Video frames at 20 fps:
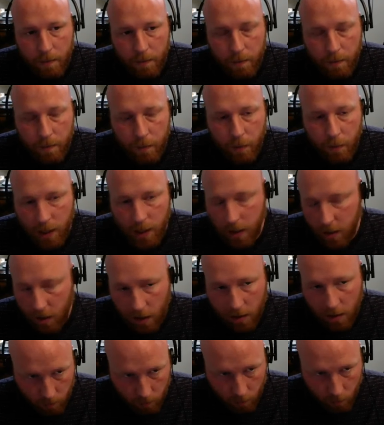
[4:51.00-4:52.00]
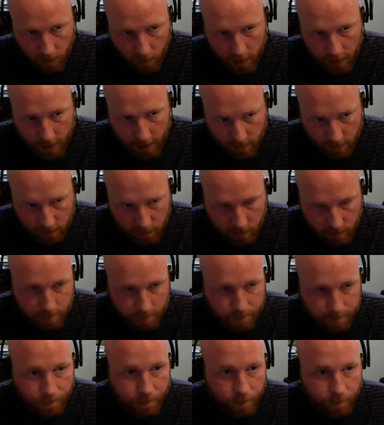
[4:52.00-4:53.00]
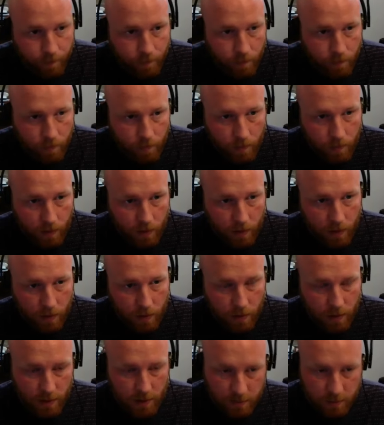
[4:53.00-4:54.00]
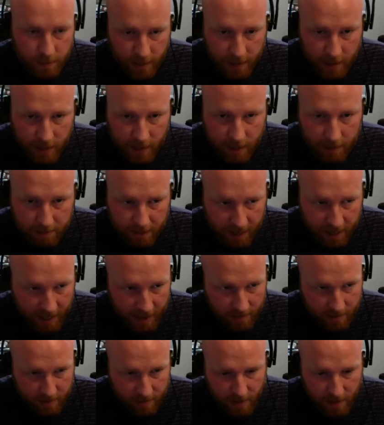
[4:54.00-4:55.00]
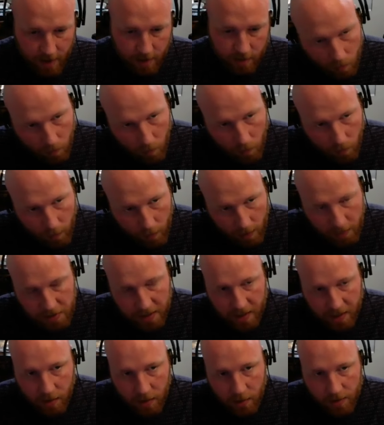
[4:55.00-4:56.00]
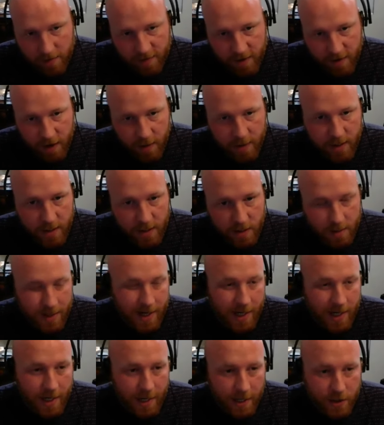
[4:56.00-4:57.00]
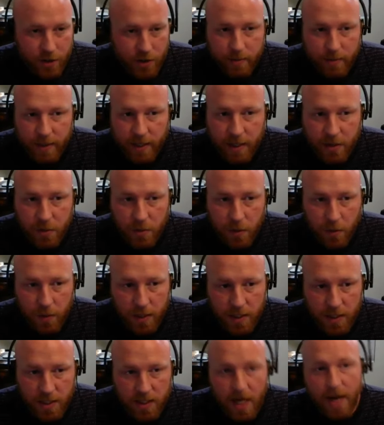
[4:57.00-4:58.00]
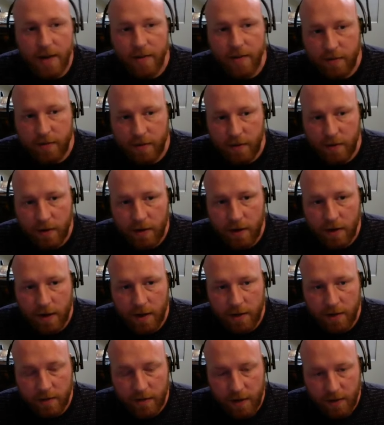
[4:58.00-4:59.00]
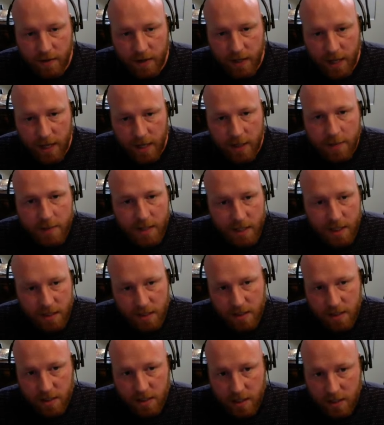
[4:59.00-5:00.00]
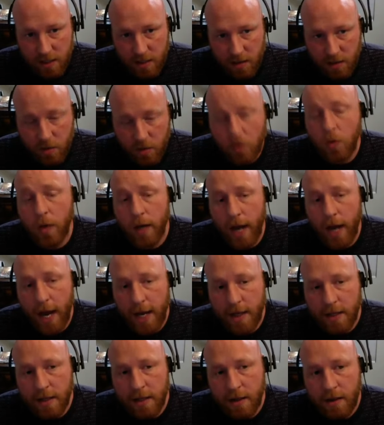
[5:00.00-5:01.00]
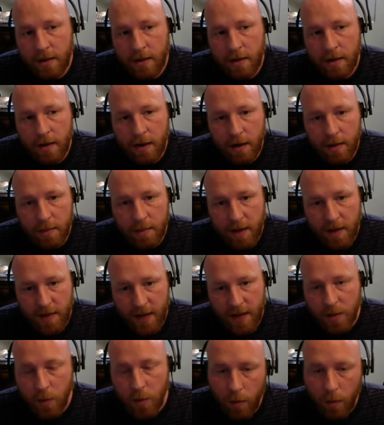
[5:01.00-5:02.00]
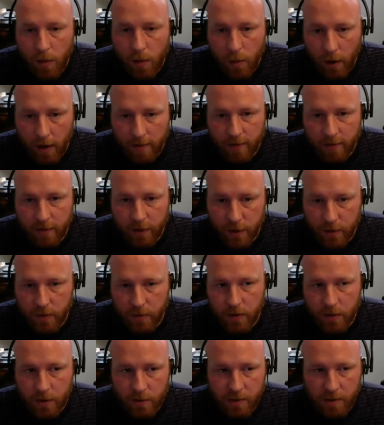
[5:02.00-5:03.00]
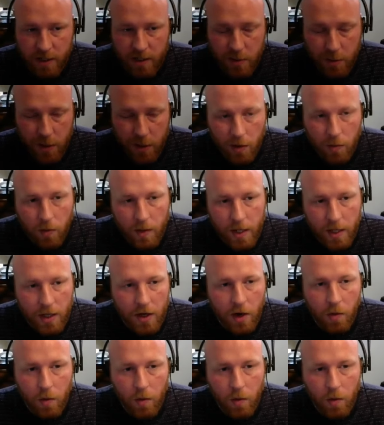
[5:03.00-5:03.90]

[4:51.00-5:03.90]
we can call it work items. So let's make that path now. We don't need to go into Firebase to make it actually, because when we save, if the document doesn't exist, it'll create And that's what we want for users, because we don't really know what